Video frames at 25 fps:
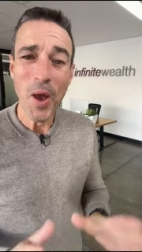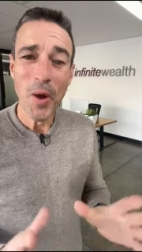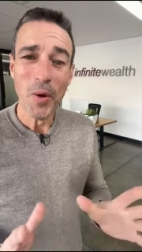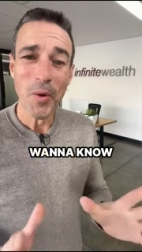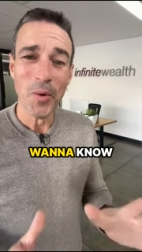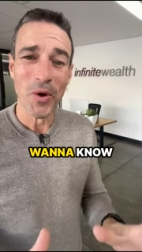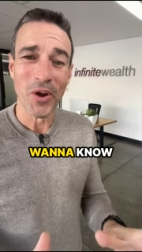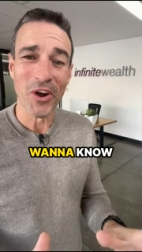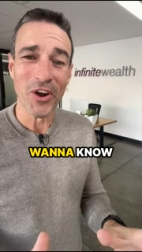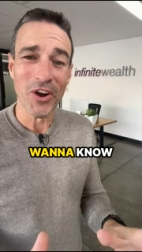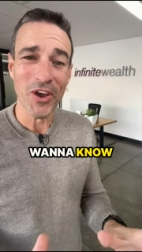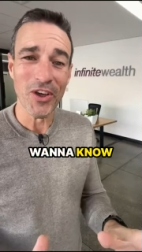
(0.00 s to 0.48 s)

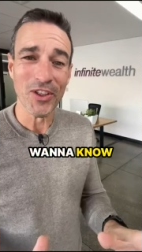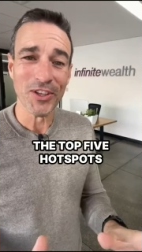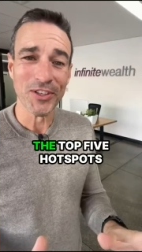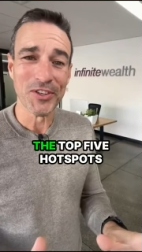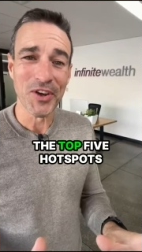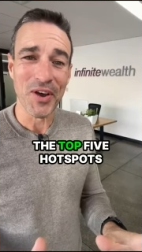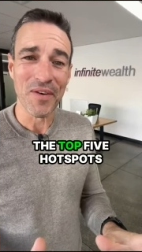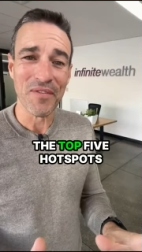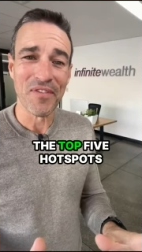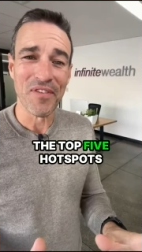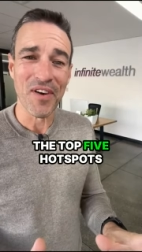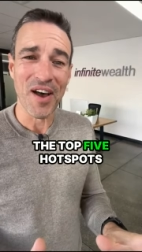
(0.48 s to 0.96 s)
Want to know the
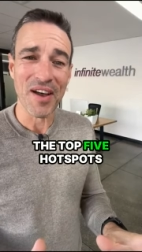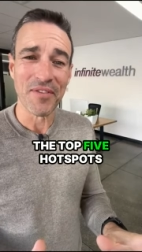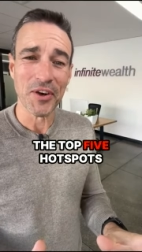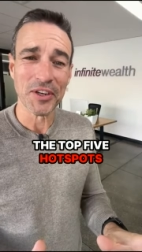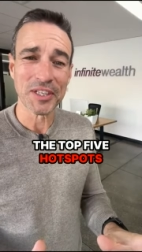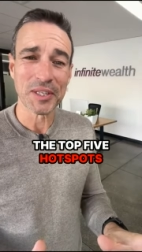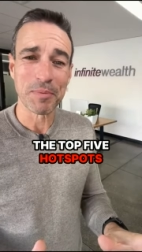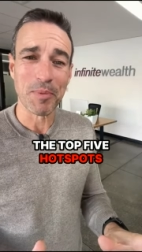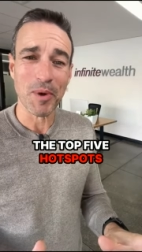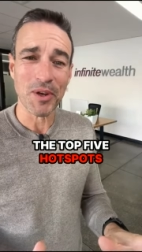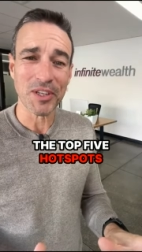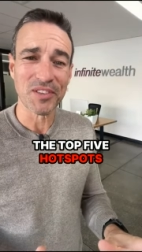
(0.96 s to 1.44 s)
top 5
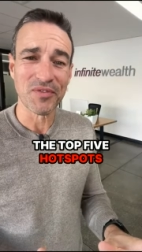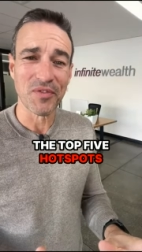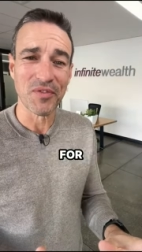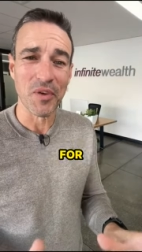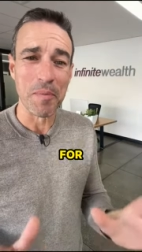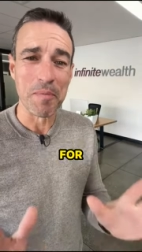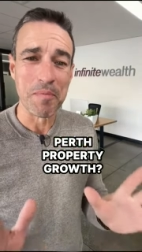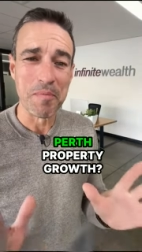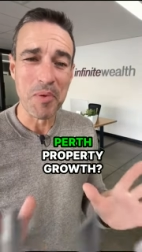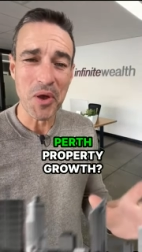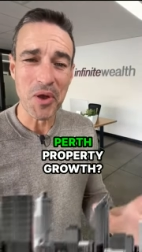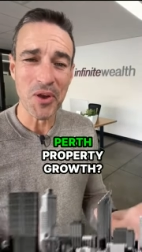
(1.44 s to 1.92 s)
hotspots
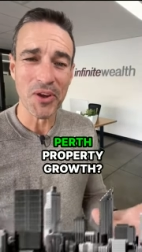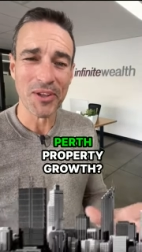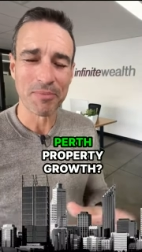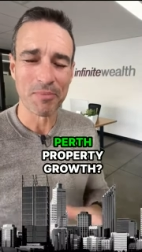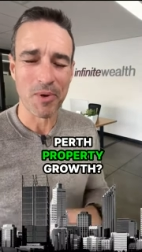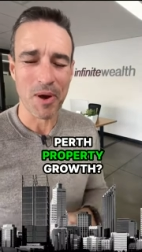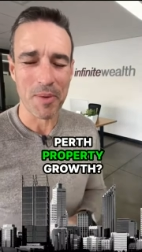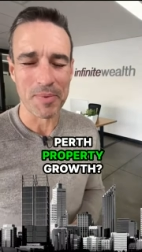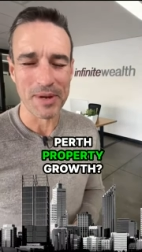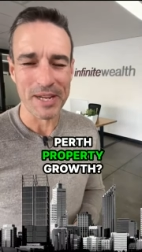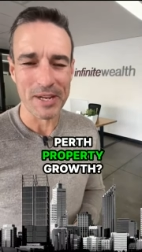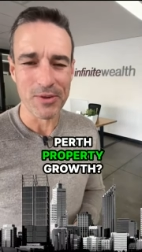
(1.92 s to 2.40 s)
for Perth
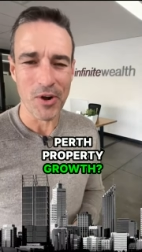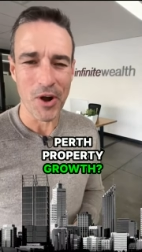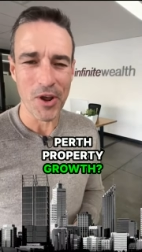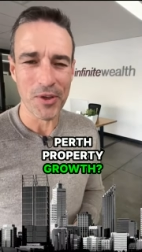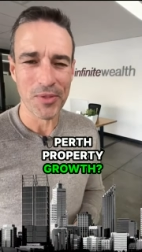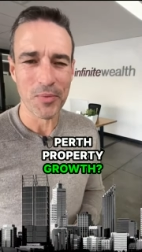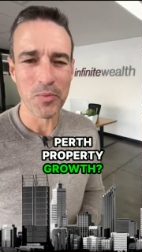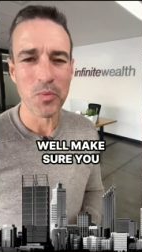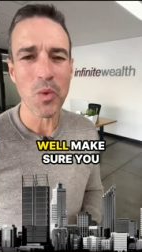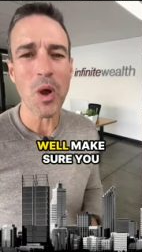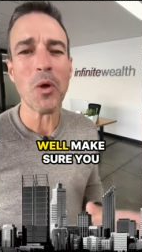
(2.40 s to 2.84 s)
property growth?